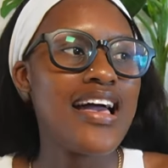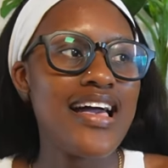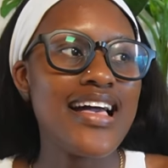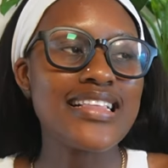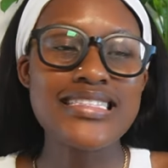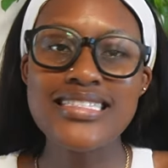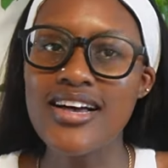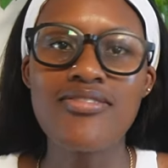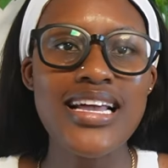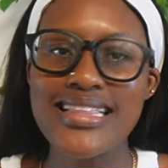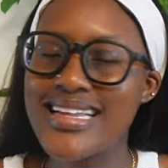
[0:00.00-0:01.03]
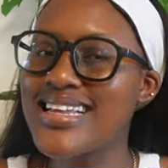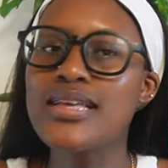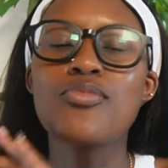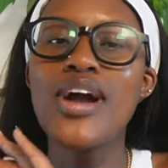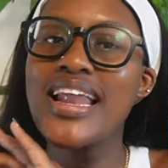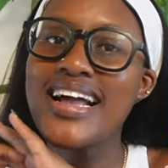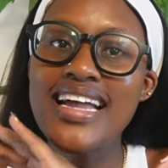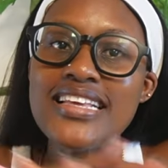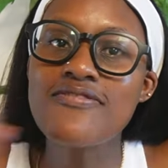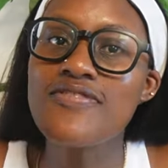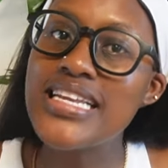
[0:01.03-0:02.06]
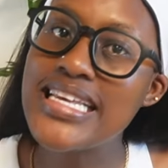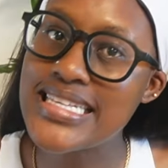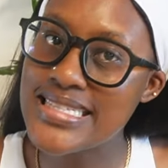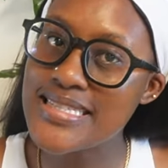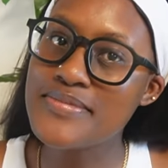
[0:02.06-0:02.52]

and stuff like that. Ribuela kali feelings.